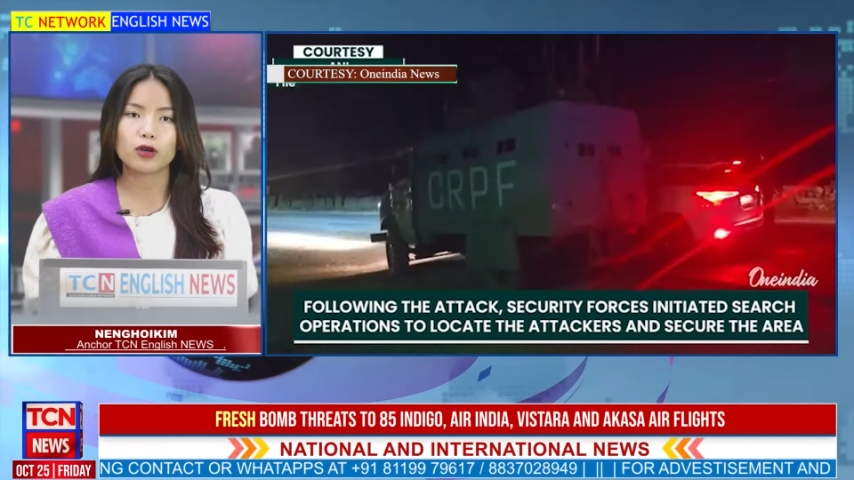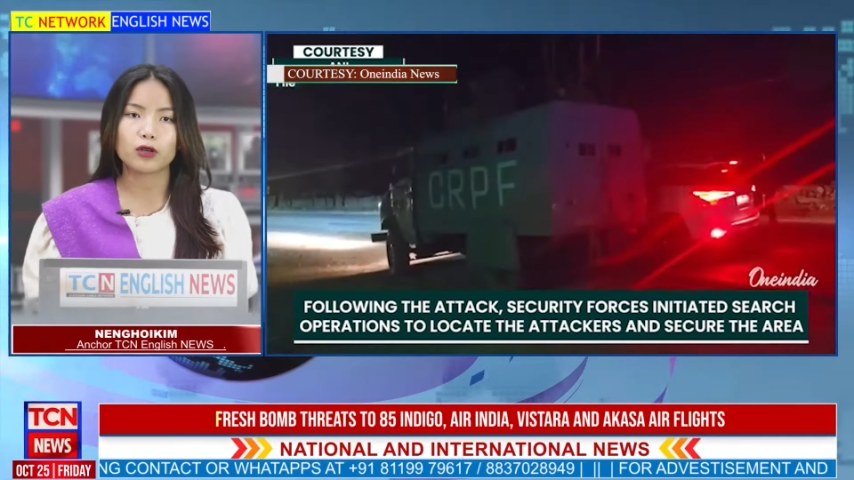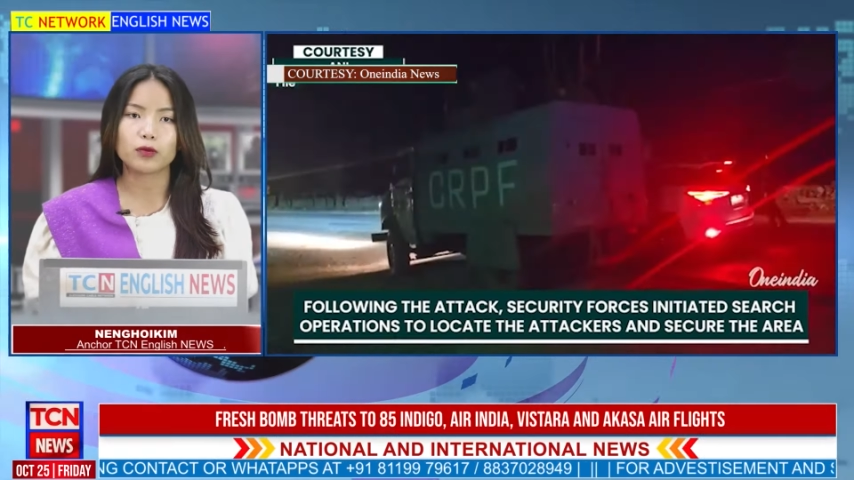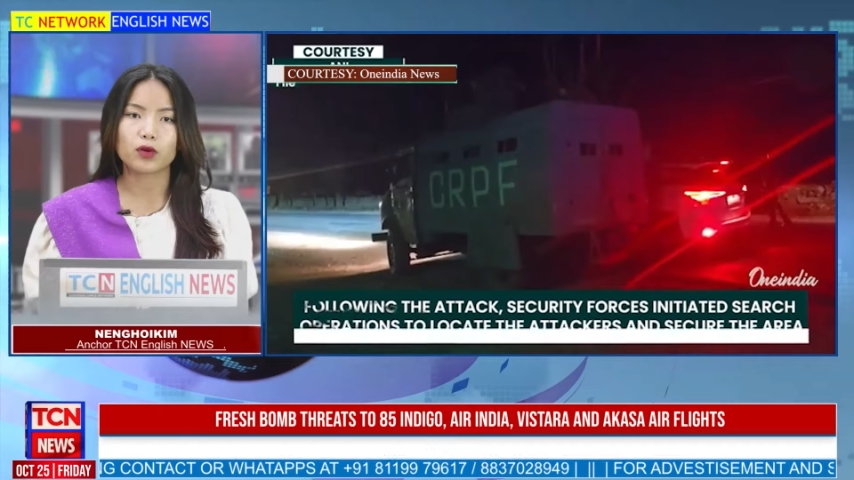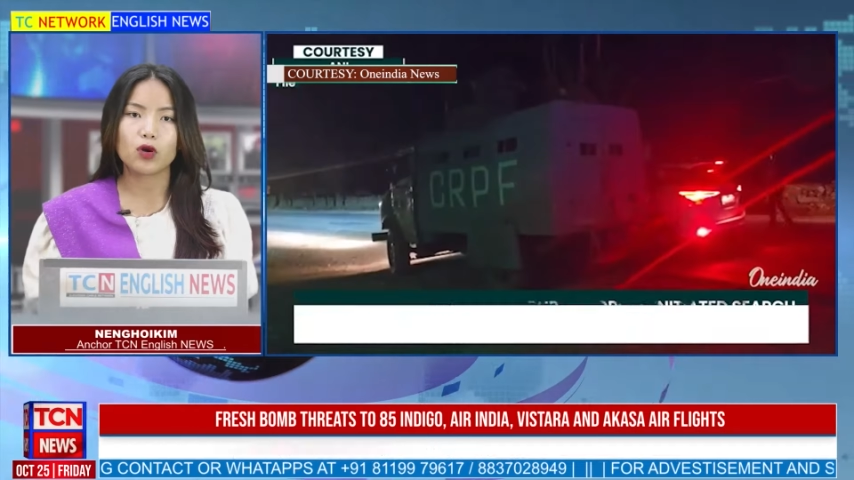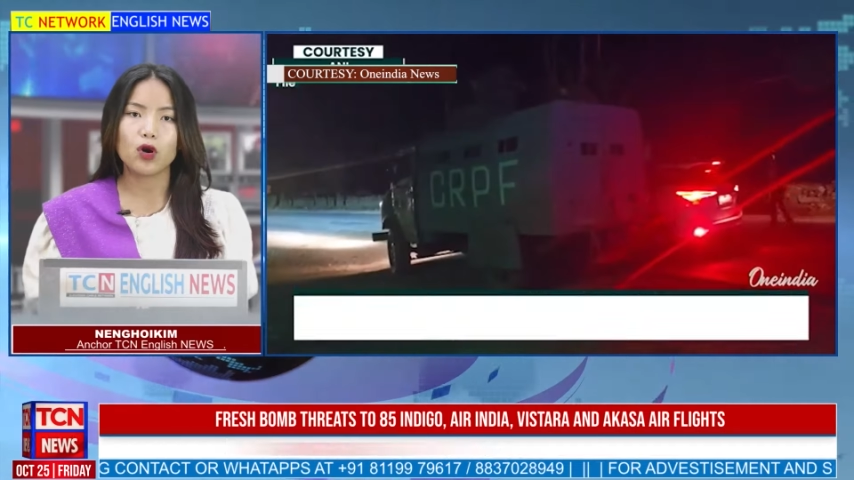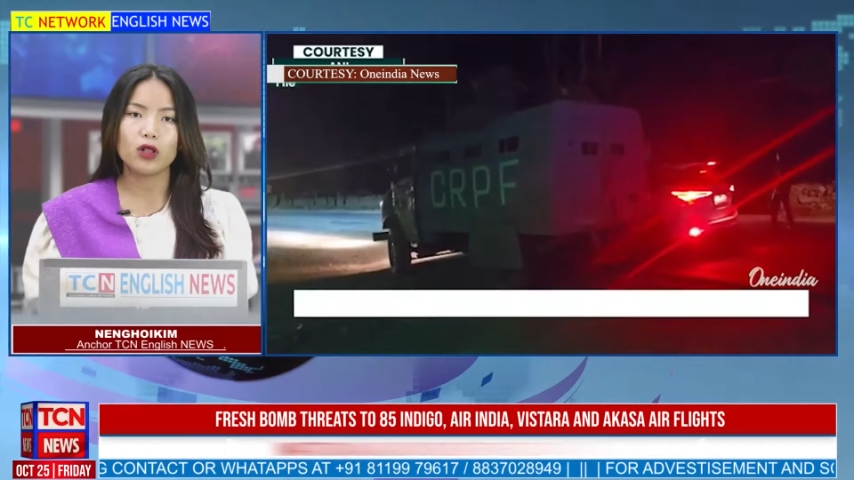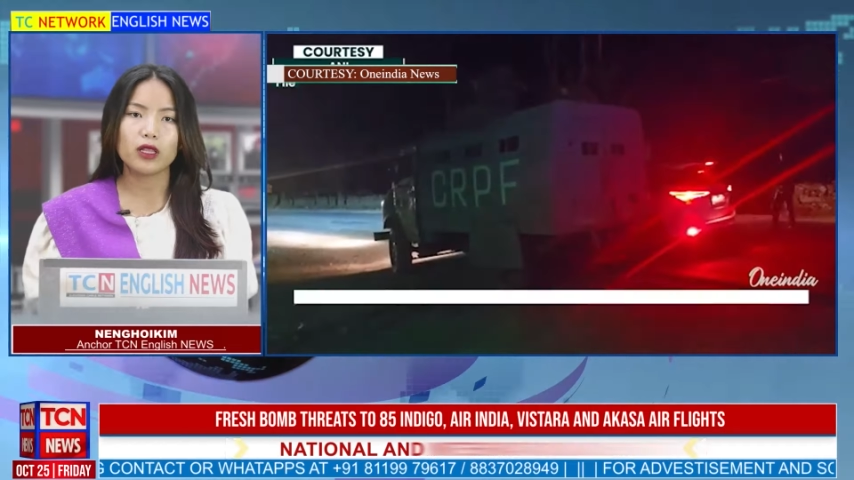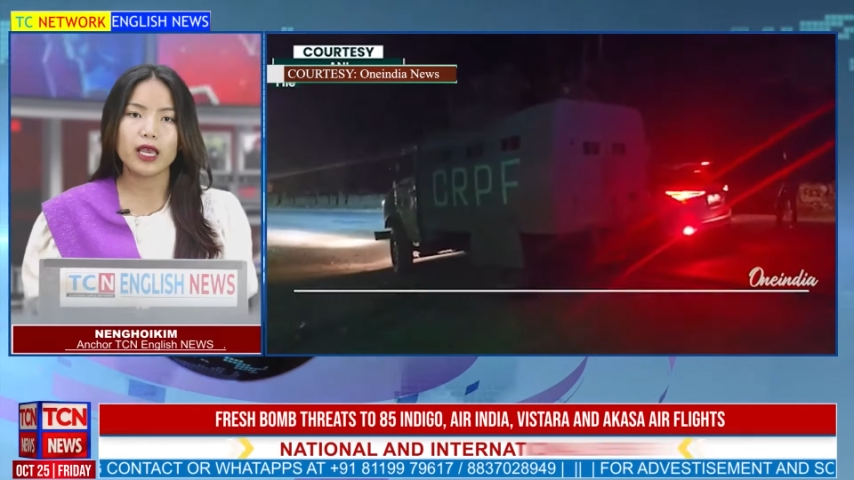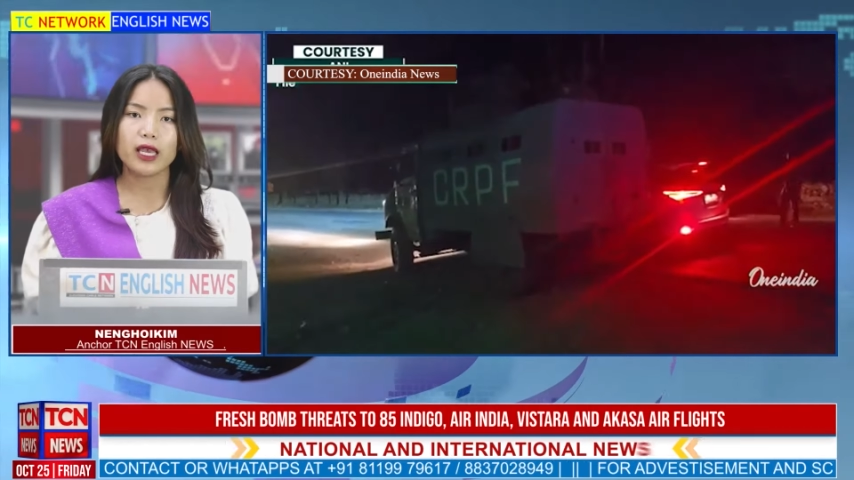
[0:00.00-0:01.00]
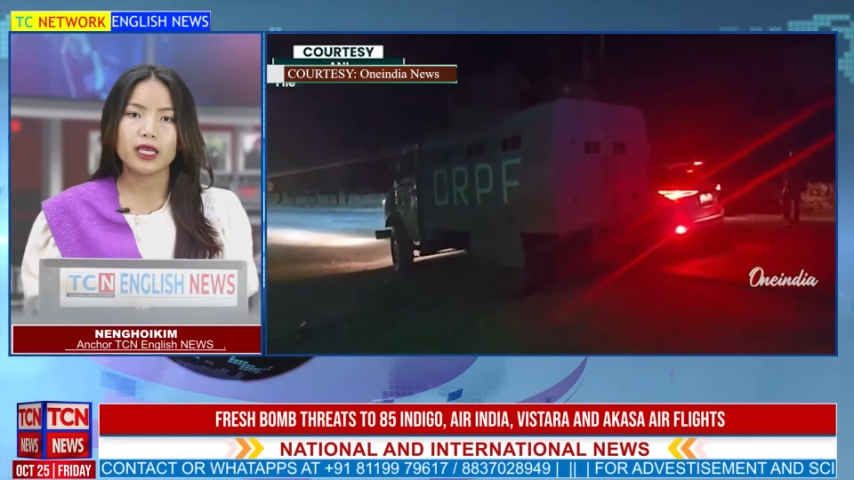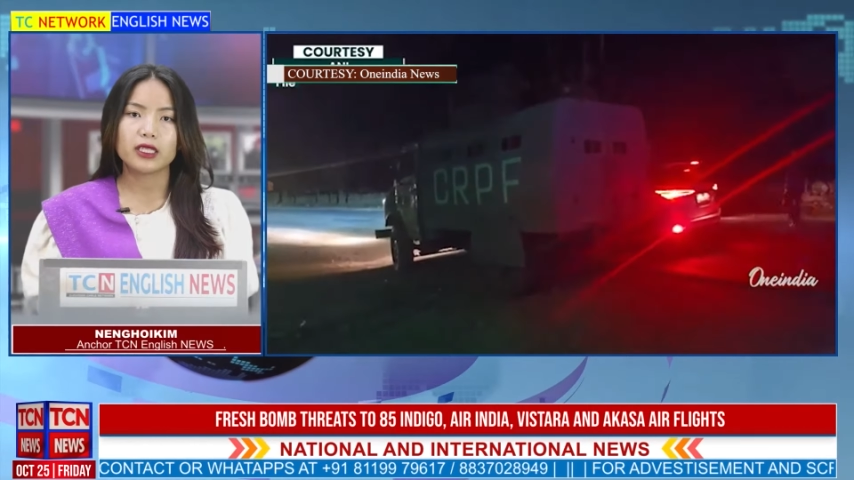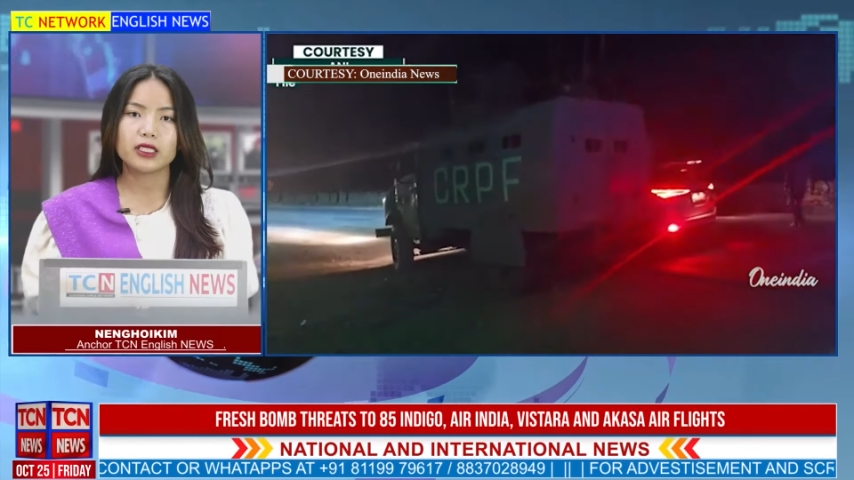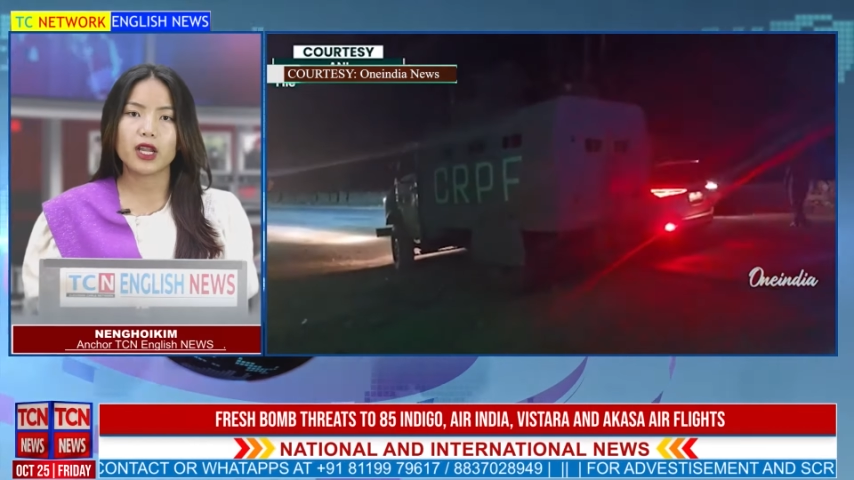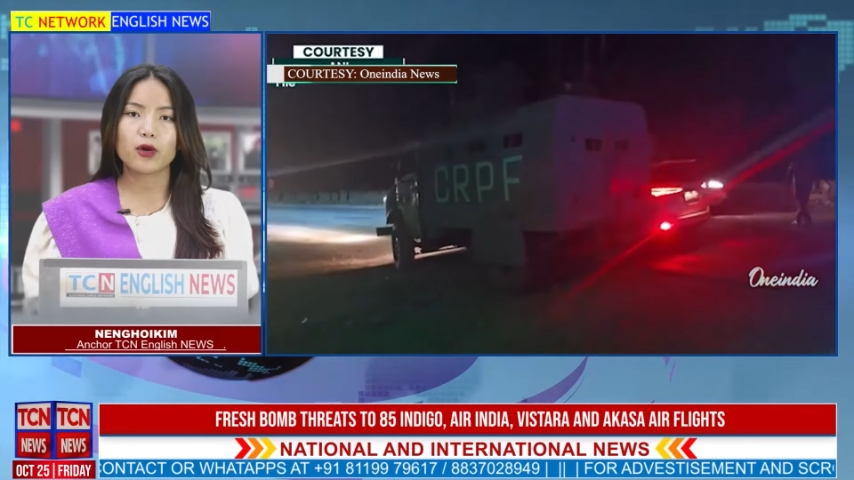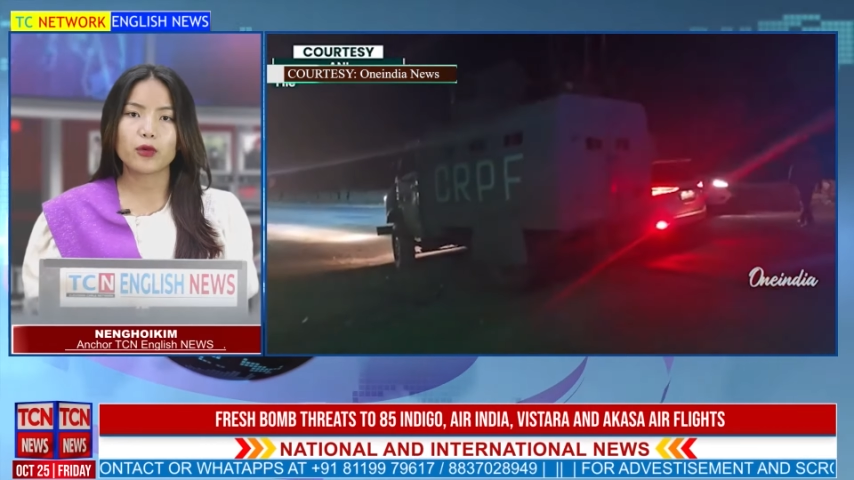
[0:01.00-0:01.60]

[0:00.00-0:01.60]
group called the